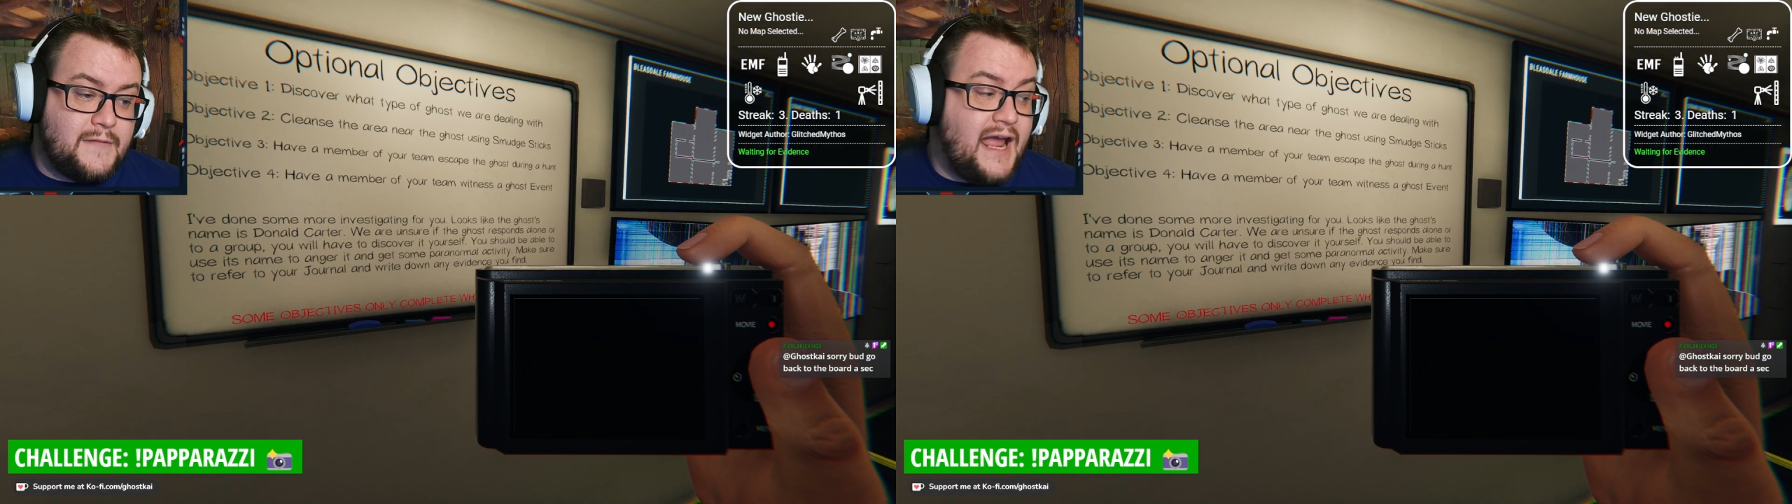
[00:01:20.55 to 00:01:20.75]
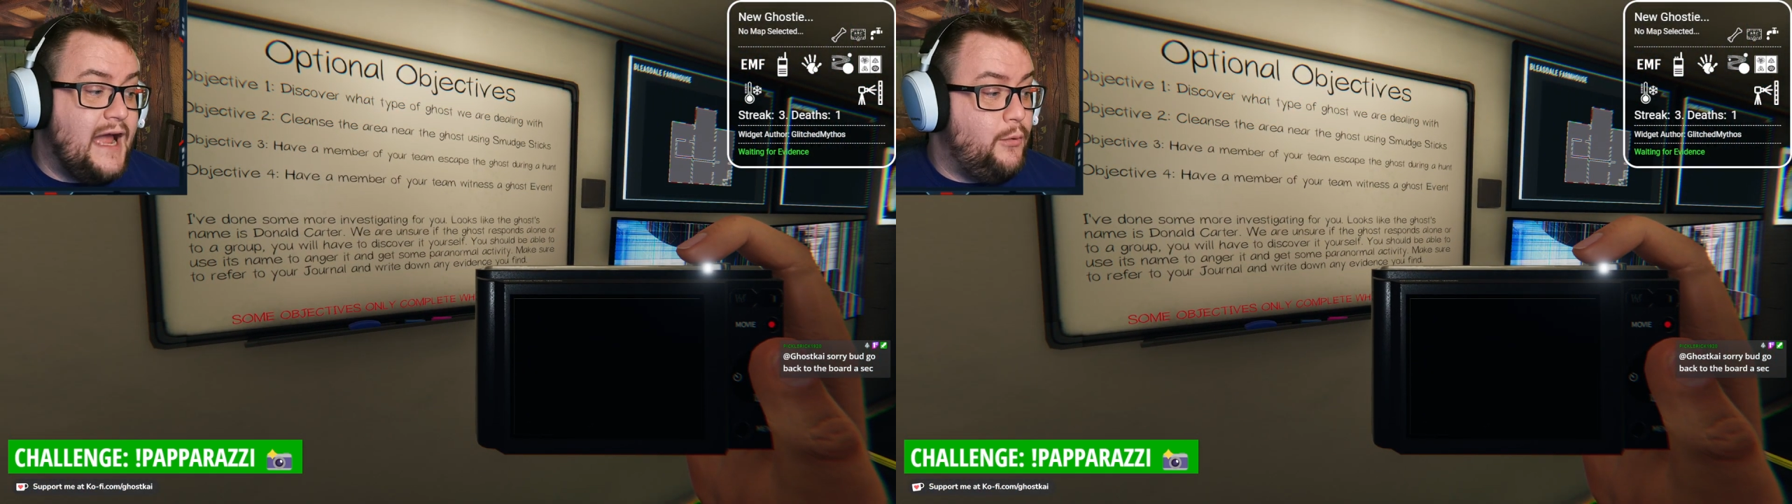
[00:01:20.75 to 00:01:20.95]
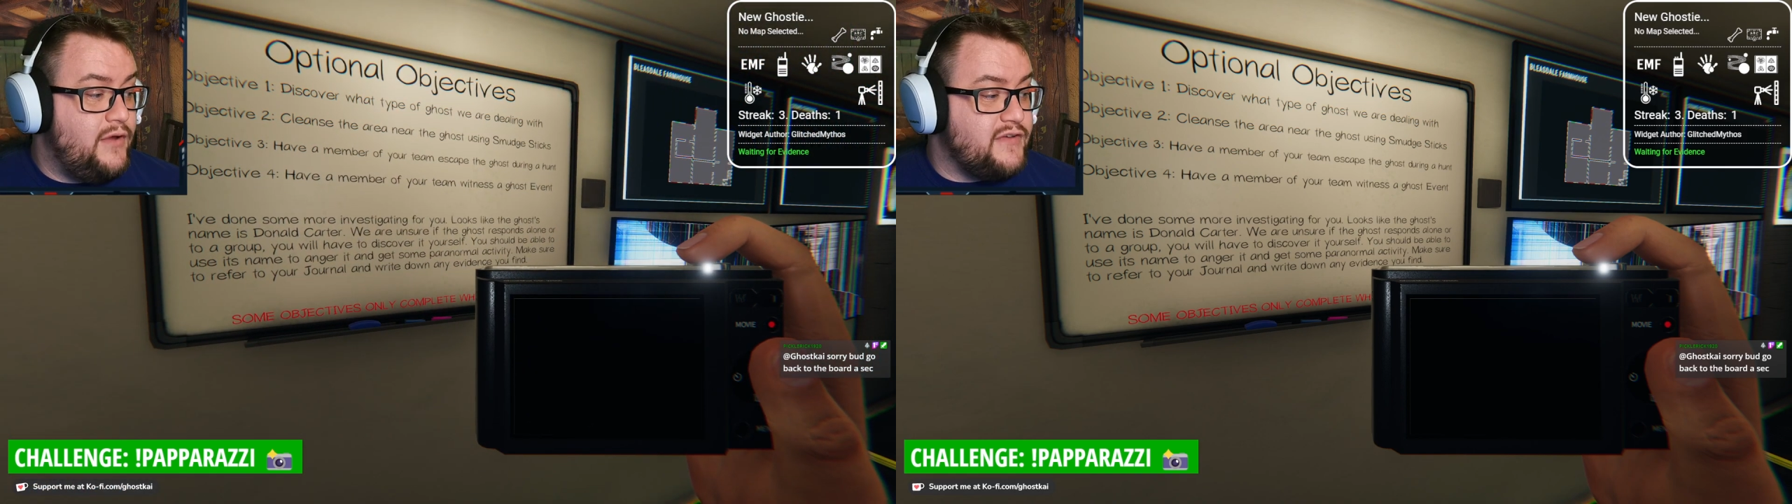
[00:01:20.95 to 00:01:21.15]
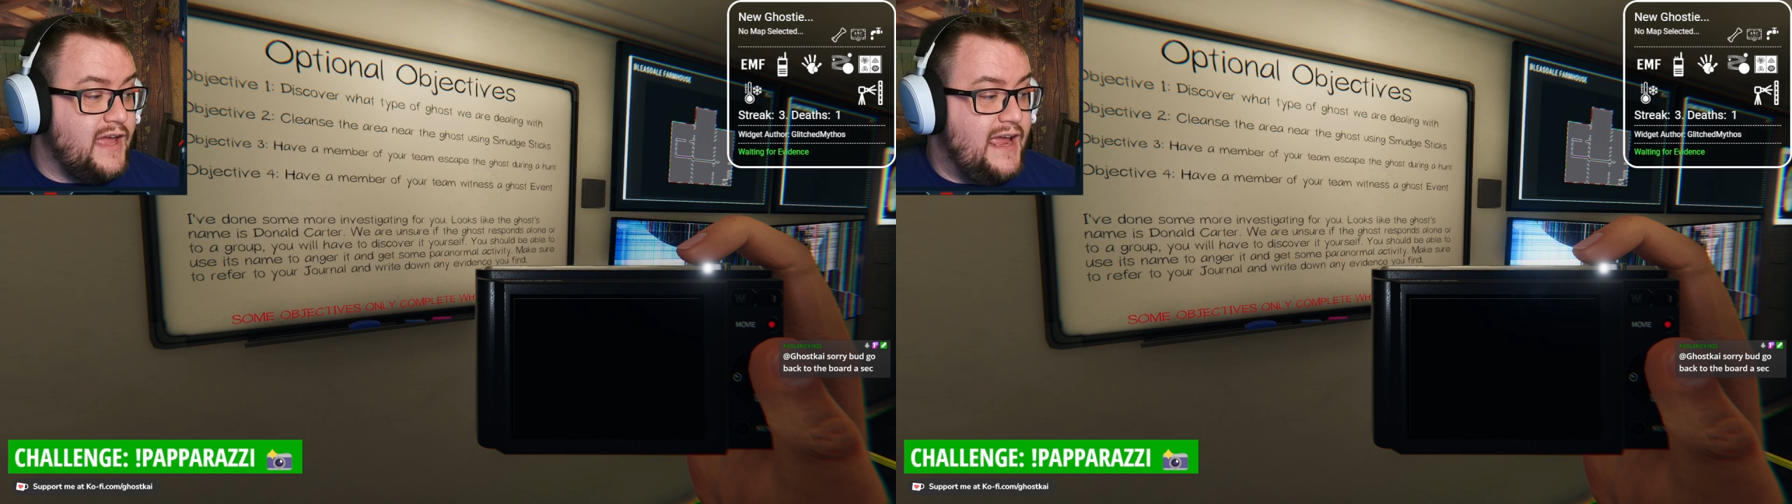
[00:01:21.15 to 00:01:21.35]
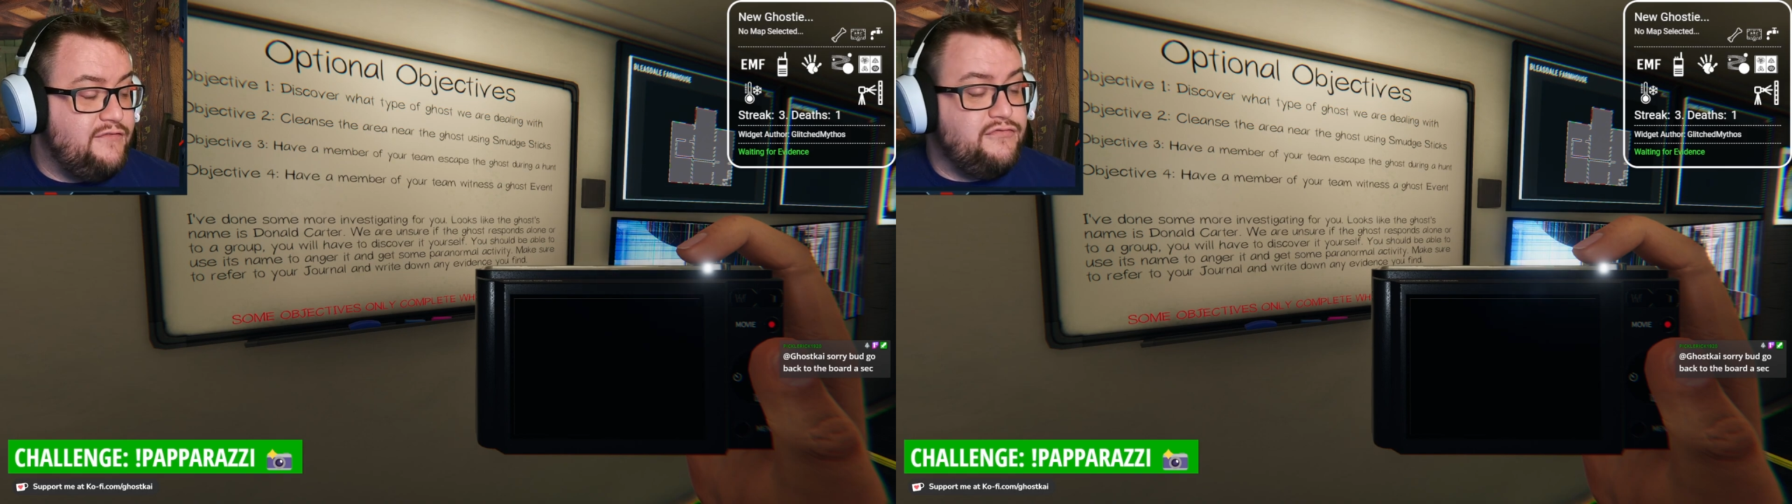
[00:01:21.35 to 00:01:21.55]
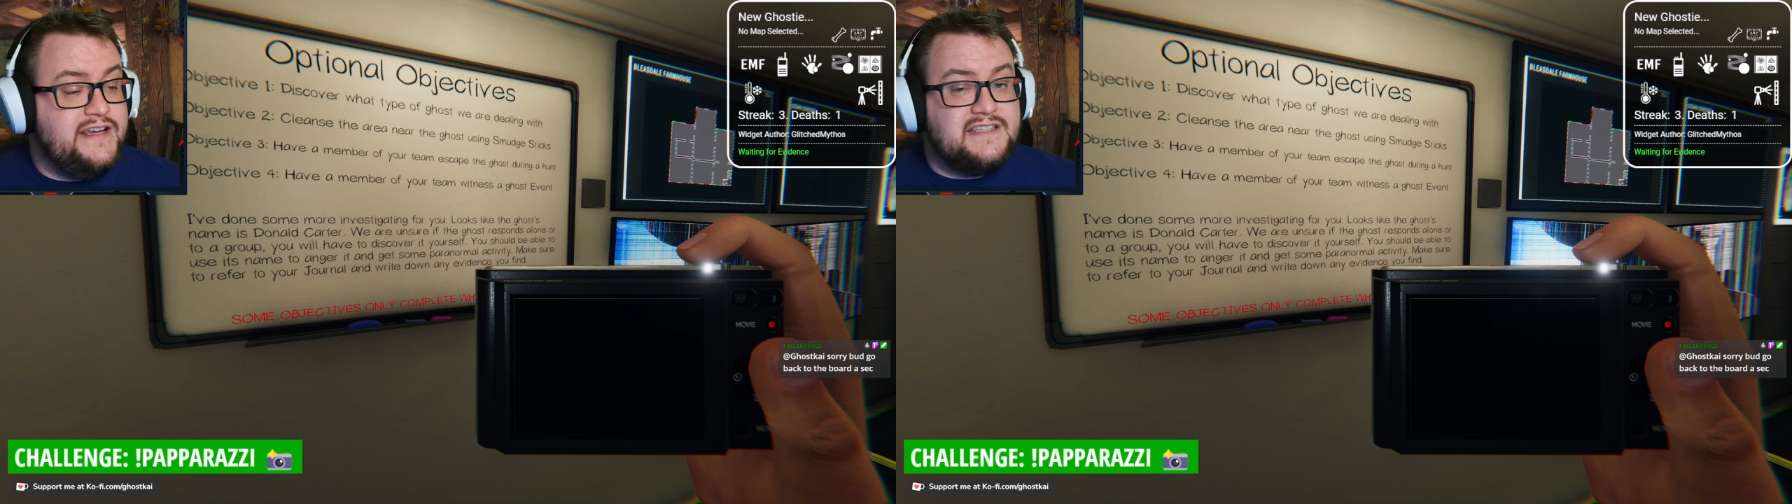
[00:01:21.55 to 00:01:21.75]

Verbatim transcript: However, every